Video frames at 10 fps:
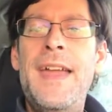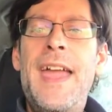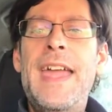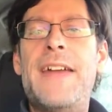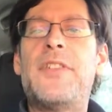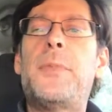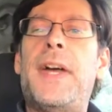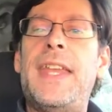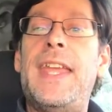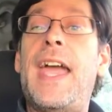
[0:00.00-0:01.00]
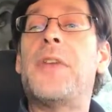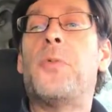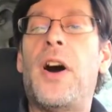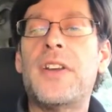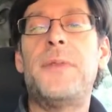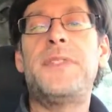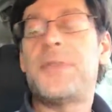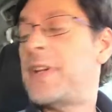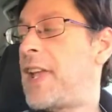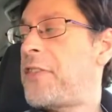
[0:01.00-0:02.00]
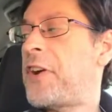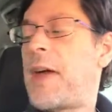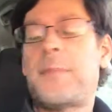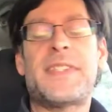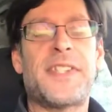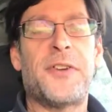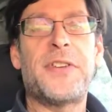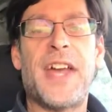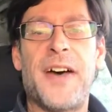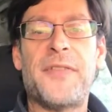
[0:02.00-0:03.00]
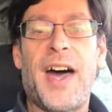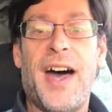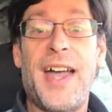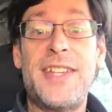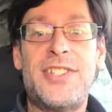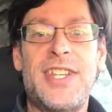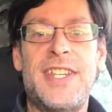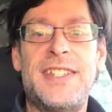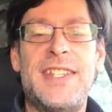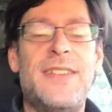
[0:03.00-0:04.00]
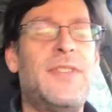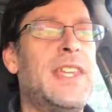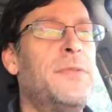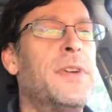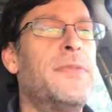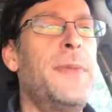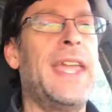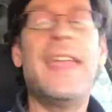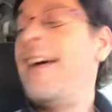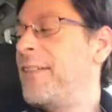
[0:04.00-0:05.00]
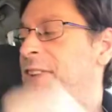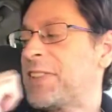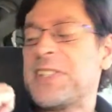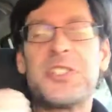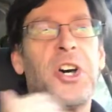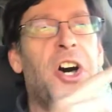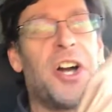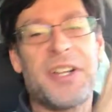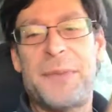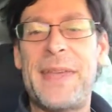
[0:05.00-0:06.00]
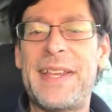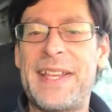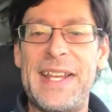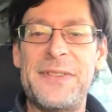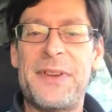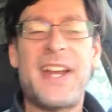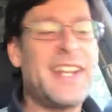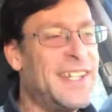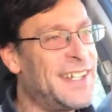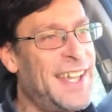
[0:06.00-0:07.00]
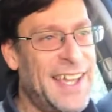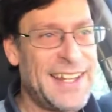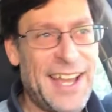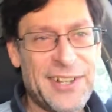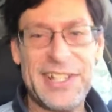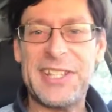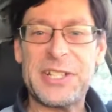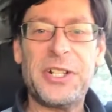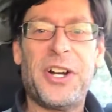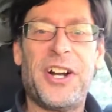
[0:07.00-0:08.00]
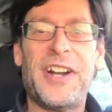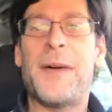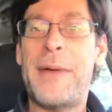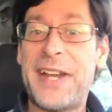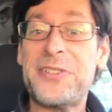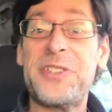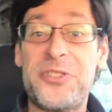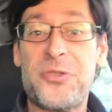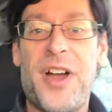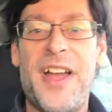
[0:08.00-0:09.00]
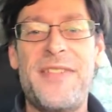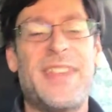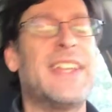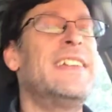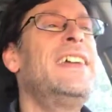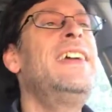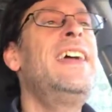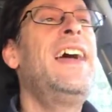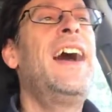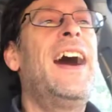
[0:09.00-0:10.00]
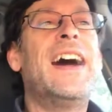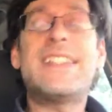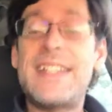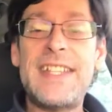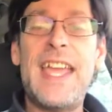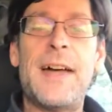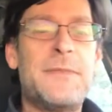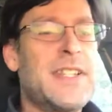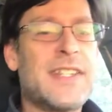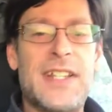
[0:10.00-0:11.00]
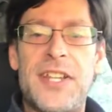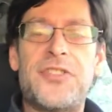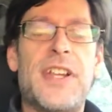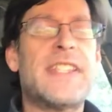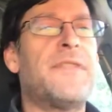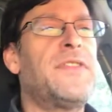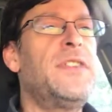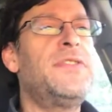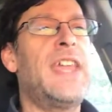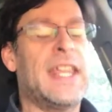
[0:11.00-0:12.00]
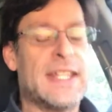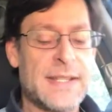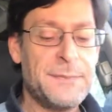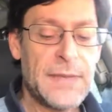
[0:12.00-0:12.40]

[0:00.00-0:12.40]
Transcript: Hey everybody, and welcome to another episode of IGTV with me. I've got the dog, I'm getting ready to head out in the car. I'm actually driving. Today I'm just going to address a few things.